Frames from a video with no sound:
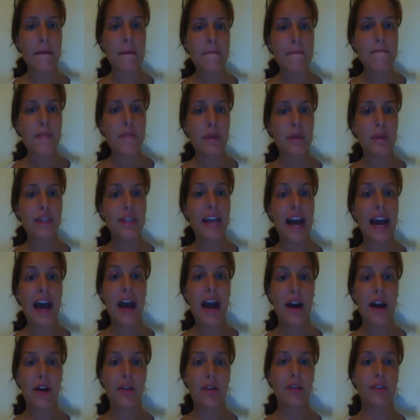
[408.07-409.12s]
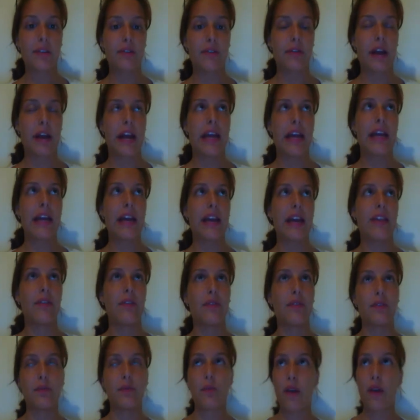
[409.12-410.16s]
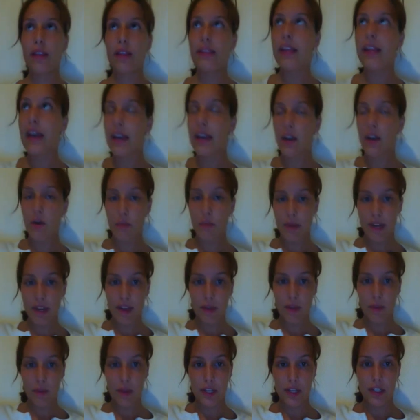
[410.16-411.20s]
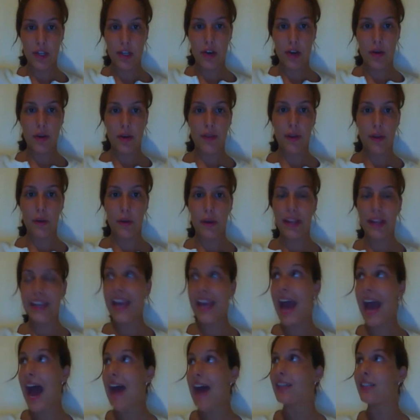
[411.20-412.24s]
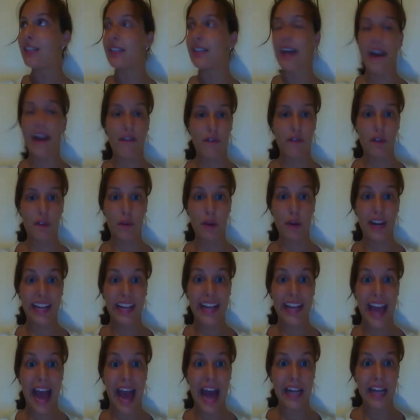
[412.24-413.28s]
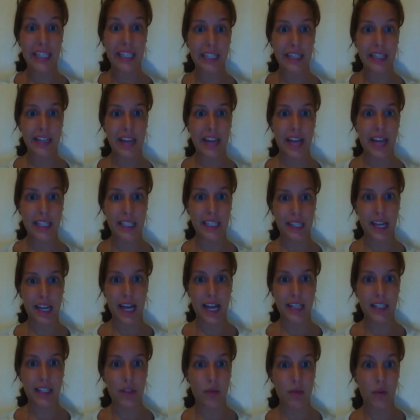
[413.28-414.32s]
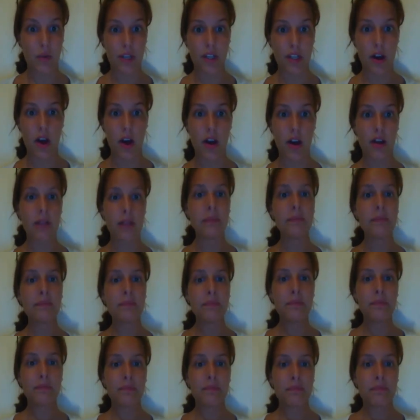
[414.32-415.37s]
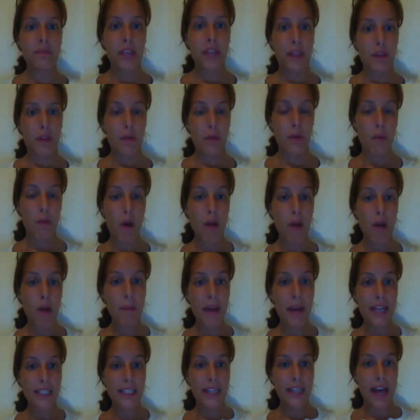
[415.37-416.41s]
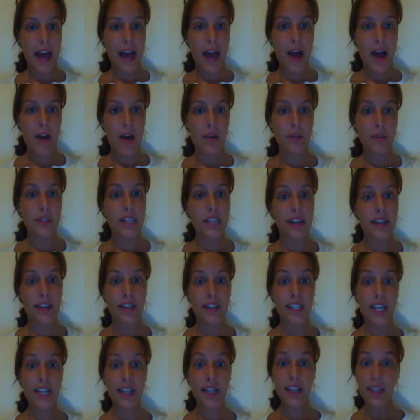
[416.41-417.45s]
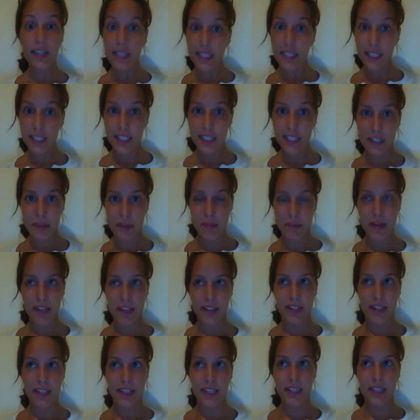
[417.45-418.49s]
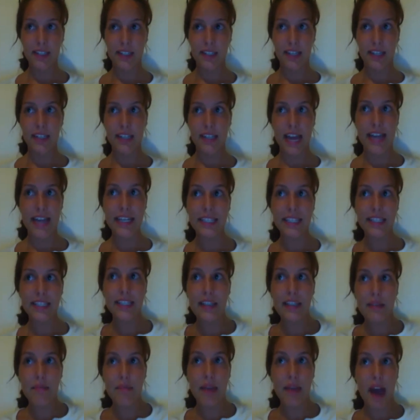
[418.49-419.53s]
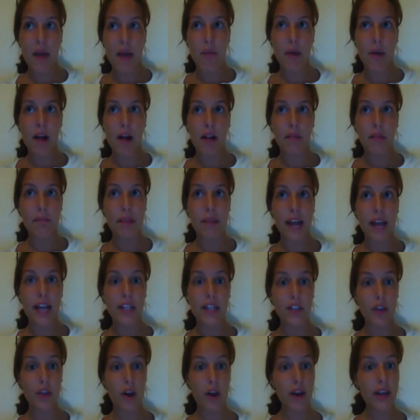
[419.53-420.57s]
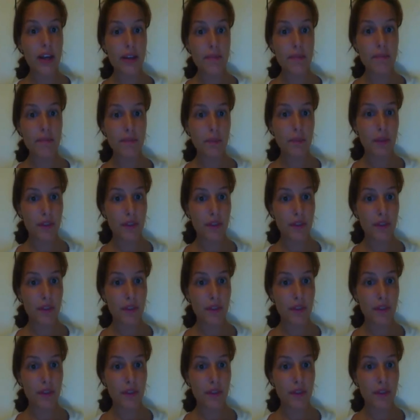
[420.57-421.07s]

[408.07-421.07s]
it was a house, right? And there was one light open in the window, and there were cats everywhere, cats and cats and cats, and one dog. Then we walk past that house, and Angelica sees someone in the distance. I didn't see him that well, but I saw him with a